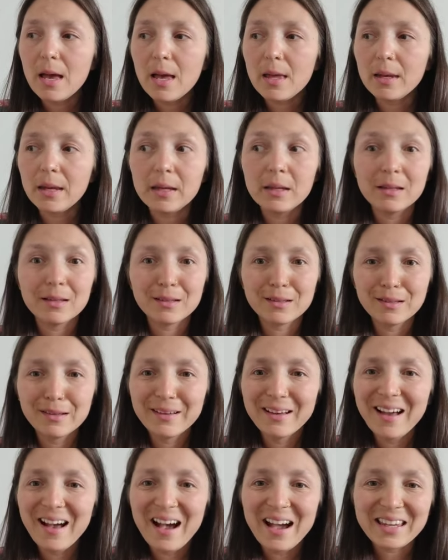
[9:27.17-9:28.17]
And
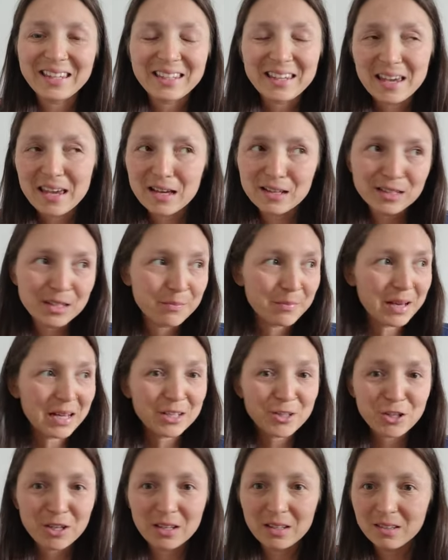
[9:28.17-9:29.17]
I can't
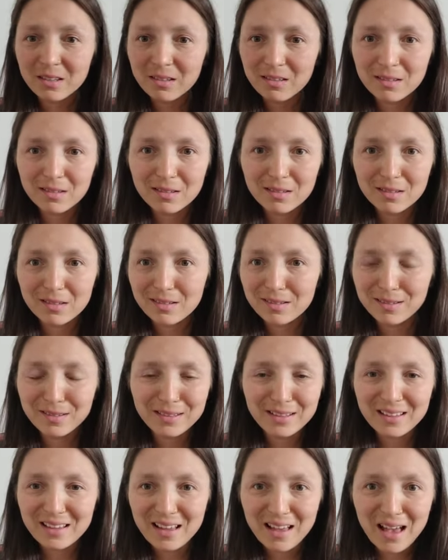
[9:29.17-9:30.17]
imagine
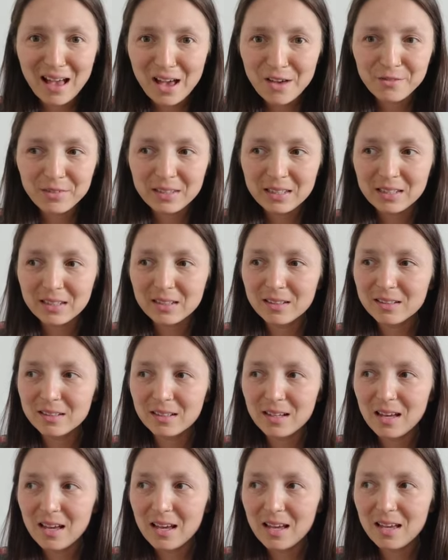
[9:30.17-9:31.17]
having
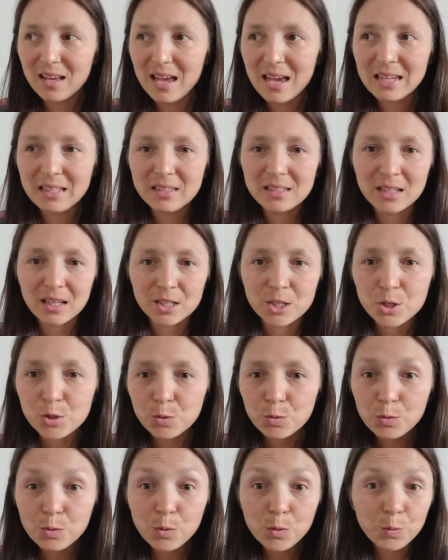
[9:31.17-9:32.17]
a
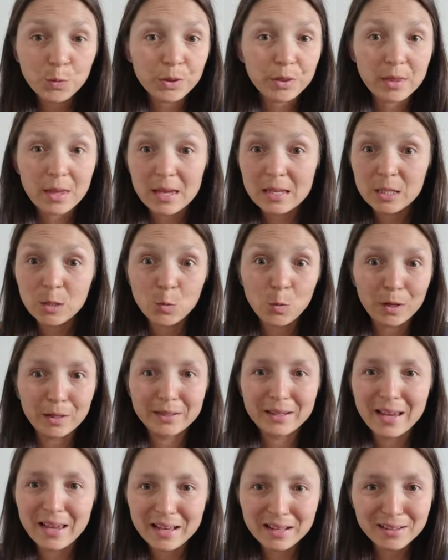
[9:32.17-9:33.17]
tattoo with
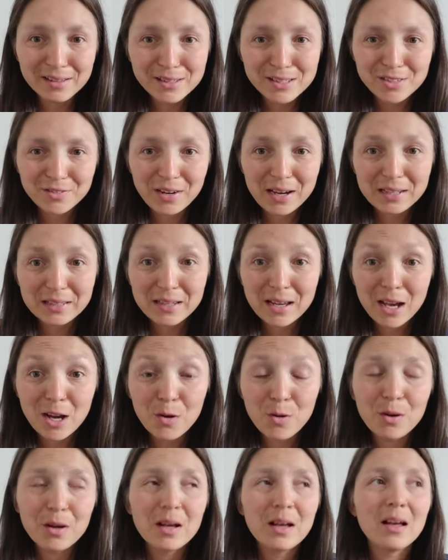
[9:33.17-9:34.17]
anyone else right
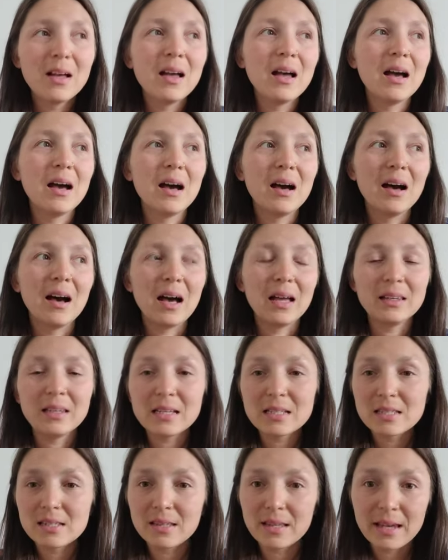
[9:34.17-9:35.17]
now,
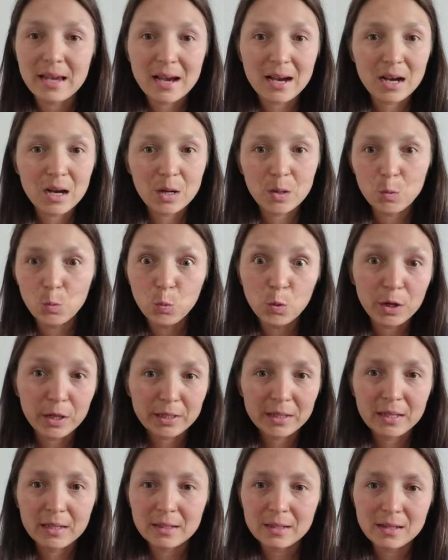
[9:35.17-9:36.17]
unless they are
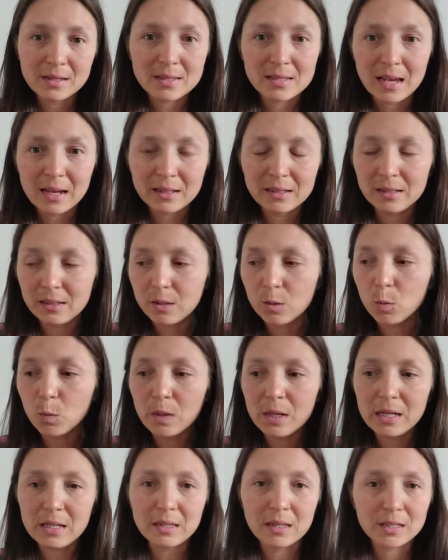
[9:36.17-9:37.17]
working exactly the
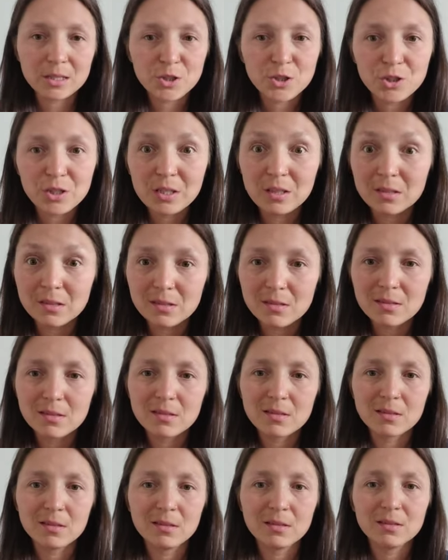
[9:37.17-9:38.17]
way that she
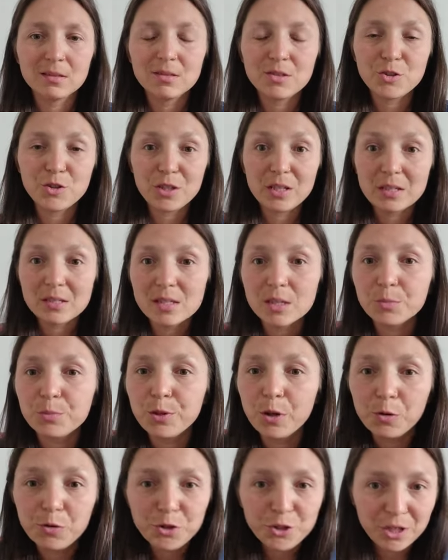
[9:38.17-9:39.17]
is
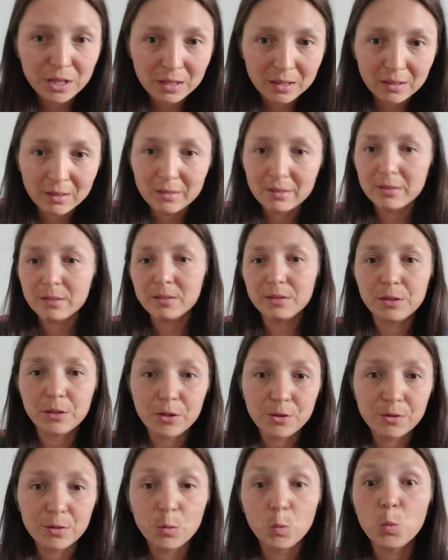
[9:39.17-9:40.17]
approaching, you
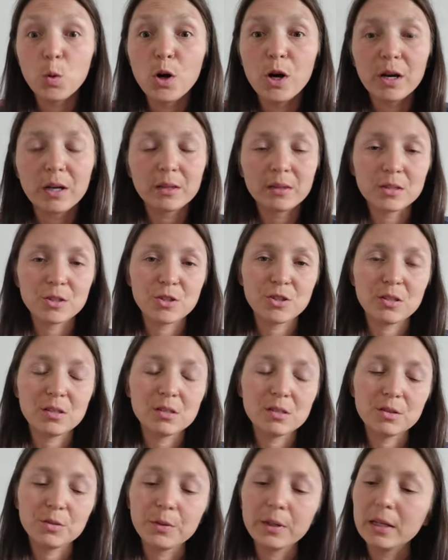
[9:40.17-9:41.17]
know, the work that
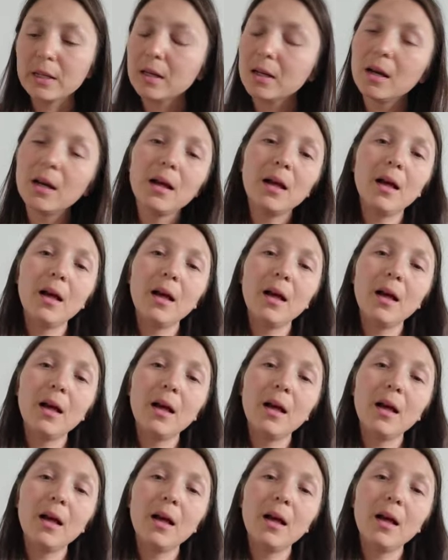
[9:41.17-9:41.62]
she's doing.